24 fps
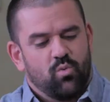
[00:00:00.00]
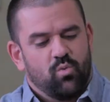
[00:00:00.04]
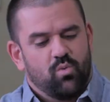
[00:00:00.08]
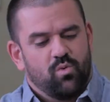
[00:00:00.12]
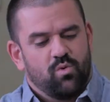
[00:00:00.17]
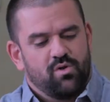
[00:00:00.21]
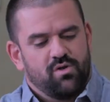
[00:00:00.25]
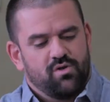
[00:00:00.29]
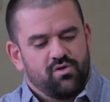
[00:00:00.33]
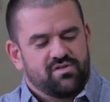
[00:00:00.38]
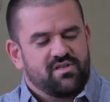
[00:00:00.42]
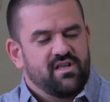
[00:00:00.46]

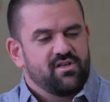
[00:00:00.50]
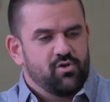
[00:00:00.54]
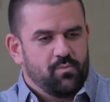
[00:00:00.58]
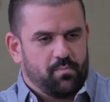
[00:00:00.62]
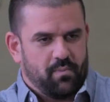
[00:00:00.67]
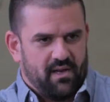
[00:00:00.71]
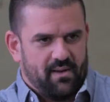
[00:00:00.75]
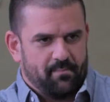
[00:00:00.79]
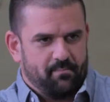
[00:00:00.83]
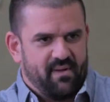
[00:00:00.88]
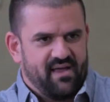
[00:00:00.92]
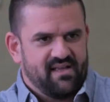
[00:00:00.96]
you said you
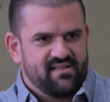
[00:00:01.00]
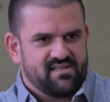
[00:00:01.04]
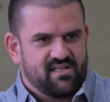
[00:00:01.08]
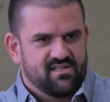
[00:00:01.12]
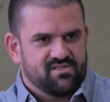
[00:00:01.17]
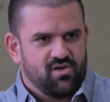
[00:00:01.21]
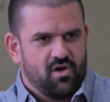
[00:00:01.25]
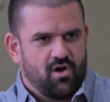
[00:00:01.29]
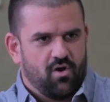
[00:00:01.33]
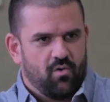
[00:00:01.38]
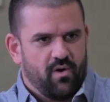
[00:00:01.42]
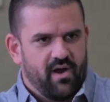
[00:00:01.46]
play bass
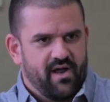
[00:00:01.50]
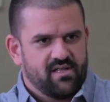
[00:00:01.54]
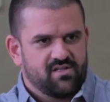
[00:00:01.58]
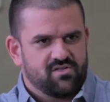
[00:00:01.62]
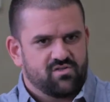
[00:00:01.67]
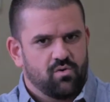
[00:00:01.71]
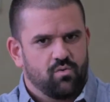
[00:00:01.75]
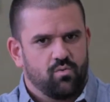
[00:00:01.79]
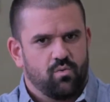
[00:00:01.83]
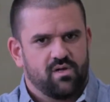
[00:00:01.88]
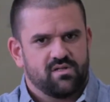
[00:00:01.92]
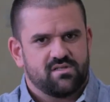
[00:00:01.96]
guitar, right? So
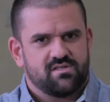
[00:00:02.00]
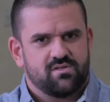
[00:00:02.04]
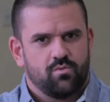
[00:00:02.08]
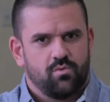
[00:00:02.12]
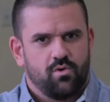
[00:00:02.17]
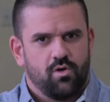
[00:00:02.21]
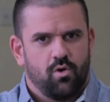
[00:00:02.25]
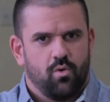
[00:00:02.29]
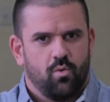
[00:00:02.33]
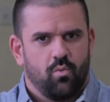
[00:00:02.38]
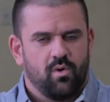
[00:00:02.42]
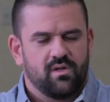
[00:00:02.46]

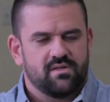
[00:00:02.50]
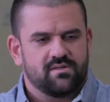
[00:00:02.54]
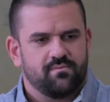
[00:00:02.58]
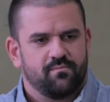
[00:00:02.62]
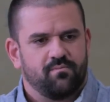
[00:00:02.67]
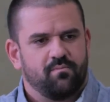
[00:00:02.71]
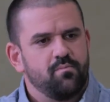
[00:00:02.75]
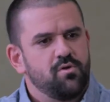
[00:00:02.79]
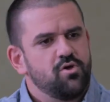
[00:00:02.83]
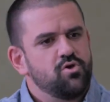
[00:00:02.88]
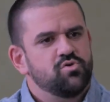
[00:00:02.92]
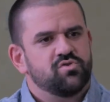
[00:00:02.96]
what
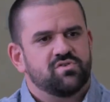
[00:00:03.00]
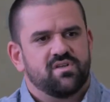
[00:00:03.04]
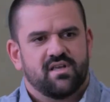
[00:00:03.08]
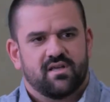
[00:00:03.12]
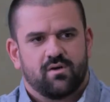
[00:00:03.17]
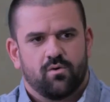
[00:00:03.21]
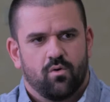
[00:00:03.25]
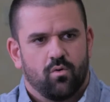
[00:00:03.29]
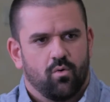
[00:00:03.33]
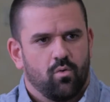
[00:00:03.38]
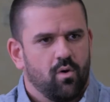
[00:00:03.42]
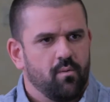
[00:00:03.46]
music
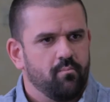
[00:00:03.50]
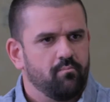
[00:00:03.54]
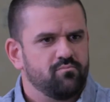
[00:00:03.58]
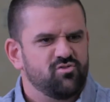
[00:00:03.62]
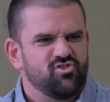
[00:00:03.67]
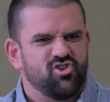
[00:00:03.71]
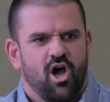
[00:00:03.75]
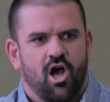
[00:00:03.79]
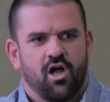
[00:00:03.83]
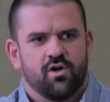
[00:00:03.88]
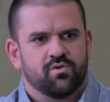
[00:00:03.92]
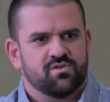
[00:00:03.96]
or what
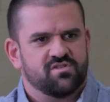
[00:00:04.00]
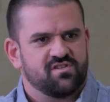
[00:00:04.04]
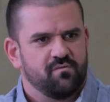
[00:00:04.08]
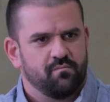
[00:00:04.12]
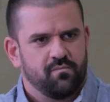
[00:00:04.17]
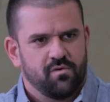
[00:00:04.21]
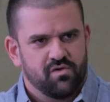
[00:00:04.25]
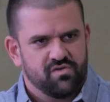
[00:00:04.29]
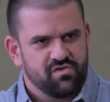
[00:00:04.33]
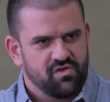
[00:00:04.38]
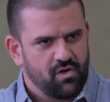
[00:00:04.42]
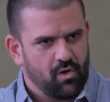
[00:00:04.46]
genres of
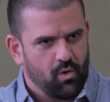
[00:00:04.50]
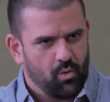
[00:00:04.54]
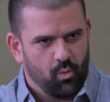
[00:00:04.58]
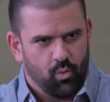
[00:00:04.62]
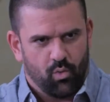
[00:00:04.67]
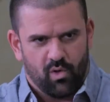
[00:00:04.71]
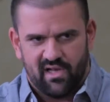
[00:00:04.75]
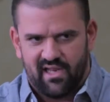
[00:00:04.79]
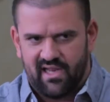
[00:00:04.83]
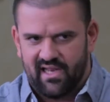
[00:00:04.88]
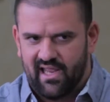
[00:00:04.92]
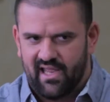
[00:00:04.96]
music are
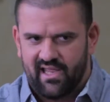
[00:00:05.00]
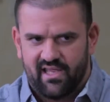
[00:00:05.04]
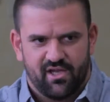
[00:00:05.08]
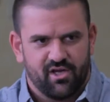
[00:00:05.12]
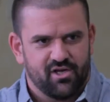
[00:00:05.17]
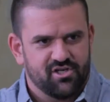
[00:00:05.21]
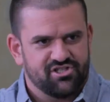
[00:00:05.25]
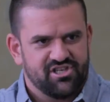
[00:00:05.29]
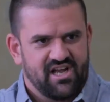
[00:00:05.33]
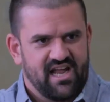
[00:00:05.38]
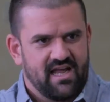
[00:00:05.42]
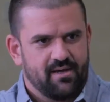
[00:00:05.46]
really like your
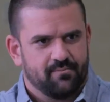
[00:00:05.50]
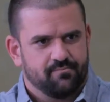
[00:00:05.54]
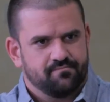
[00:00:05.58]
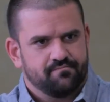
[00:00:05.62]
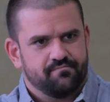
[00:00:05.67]
jam?